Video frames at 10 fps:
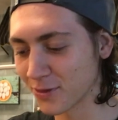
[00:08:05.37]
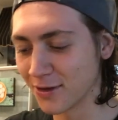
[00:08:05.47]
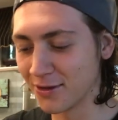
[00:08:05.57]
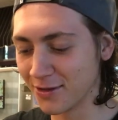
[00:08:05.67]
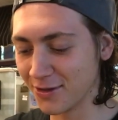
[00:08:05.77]
the camera.
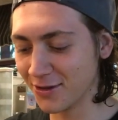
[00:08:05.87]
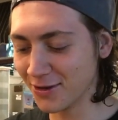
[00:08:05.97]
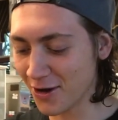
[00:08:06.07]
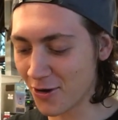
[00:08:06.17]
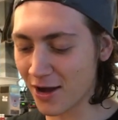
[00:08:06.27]

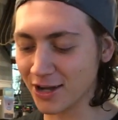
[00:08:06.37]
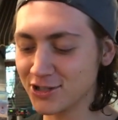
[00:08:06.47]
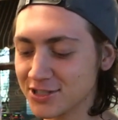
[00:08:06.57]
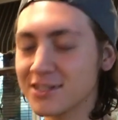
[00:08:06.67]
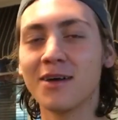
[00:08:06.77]
You know, I
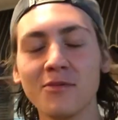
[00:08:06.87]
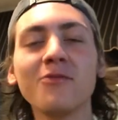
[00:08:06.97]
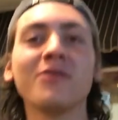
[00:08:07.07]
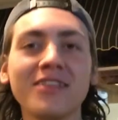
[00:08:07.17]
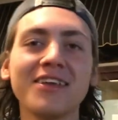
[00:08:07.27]
just I'm a
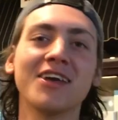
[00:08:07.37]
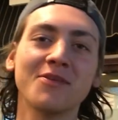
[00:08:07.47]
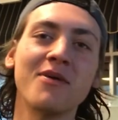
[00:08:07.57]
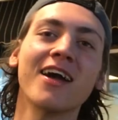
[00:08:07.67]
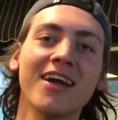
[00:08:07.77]
really kick
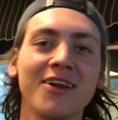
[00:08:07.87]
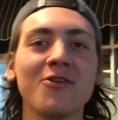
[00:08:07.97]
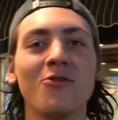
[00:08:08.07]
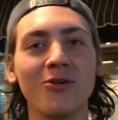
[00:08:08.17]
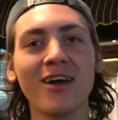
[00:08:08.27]
that kind
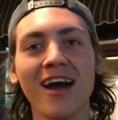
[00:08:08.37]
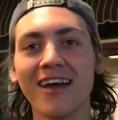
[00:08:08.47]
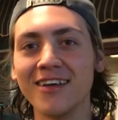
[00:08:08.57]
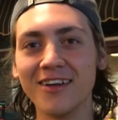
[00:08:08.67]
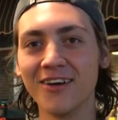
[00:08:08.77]
of cool
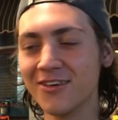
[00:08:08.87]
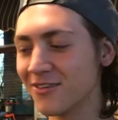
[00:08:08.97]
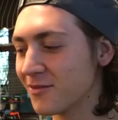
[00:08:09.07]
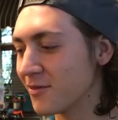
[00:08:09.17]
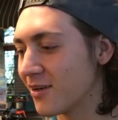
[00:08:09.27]
guy. You know.
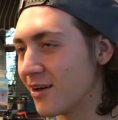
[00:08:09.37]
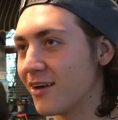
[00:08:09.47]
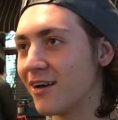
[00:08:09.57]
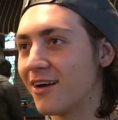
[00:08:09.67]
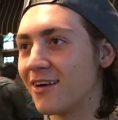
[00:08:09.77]
what is
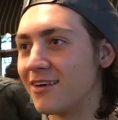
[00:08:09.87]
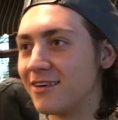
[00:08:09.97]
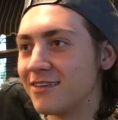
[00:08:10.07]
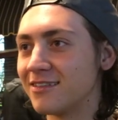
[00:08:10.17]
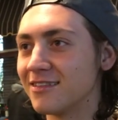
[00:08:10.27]
this? A
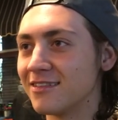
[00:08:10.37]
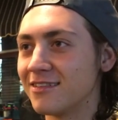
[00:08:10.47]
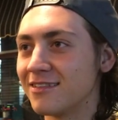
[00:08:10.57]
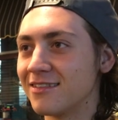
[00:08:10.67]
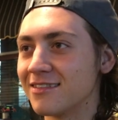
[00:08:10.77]
dating show?
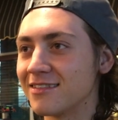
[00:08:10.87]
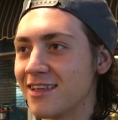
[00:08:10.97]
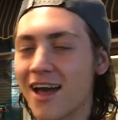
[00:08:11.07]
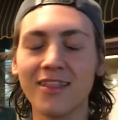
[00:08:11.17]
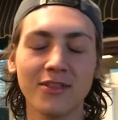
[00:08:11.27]

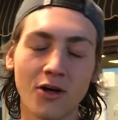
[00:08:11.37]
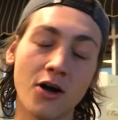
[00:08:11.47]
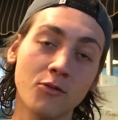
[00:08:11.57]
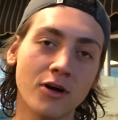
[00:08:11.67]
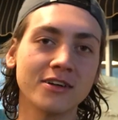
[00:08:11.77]
Yeah, I like
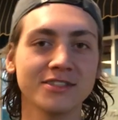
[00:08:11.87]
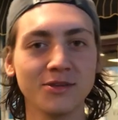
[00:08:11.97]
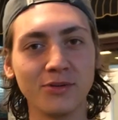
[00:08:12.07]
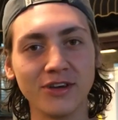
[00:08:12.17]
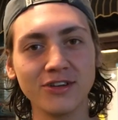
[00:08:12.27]
long walks on
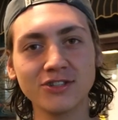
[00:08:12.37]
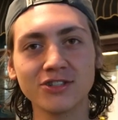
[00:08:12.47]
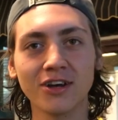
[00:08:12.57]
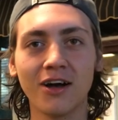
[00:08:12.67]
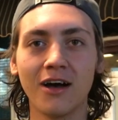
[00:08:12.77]
the
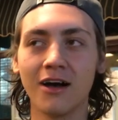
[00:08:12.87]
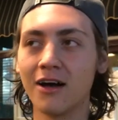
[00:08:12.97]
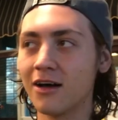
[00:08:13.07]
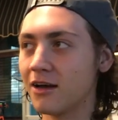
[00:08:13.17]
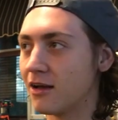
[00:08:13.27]
beach. Uh,
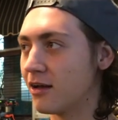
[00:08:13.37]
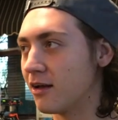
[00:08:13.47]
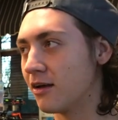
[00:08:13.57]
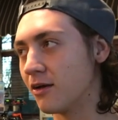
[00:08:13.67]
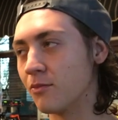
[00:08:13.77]

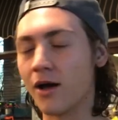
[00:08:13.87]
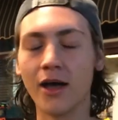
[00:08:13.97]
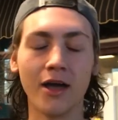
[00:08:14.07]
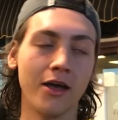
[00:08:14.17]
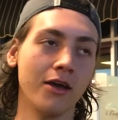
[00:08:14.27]

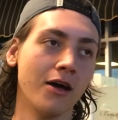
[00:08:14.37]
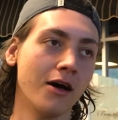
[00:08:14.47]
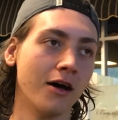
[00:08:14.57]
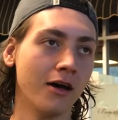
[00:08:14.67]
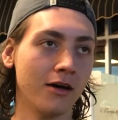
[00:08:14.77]
my
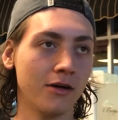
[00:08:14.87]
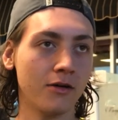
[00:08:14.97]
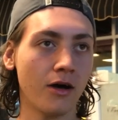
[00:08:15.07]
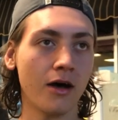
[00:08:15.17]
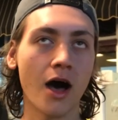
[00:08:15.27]
uh,
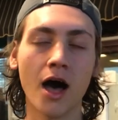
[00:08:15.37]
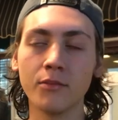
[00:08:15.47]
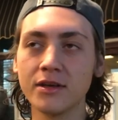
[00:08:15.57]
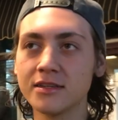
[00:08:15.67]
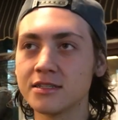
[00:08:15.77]

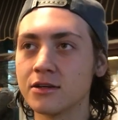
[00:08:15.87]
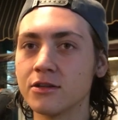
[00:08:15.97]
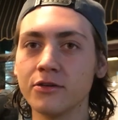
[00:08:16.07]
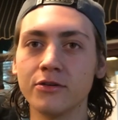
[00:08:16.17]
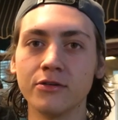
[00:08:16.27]
hobbies
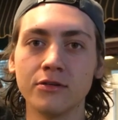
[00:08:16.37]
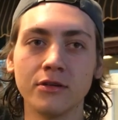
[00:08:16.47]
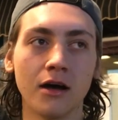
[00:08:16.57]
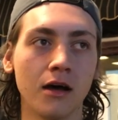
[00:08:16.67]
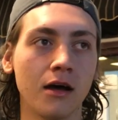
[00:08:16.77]
include
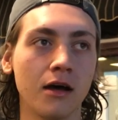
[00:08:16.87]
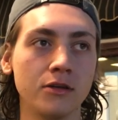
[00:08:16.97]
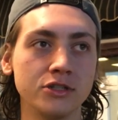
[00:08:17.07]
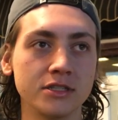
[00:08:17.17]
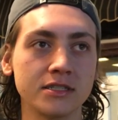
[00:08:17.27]

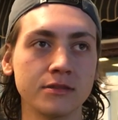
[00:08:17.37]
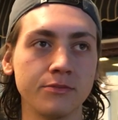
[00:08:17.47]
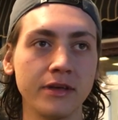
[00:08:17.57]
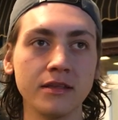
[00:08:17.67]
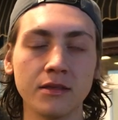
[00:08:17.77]
uh,
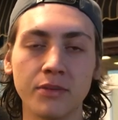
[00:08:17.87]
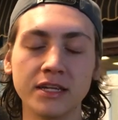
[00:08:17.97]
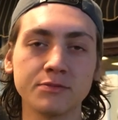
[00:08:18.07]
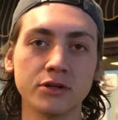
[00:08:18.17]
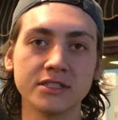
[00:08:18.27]
just being the
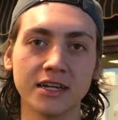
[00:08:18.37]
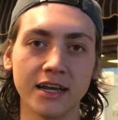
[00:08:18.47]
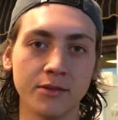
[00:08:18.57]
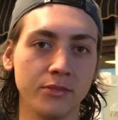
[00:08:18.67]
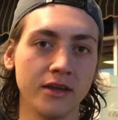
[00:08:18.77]
best person
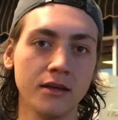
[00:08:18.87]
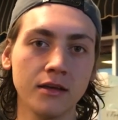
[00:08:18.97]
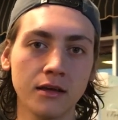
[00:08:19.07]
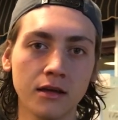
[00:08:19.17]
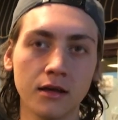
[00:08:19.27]
I can be.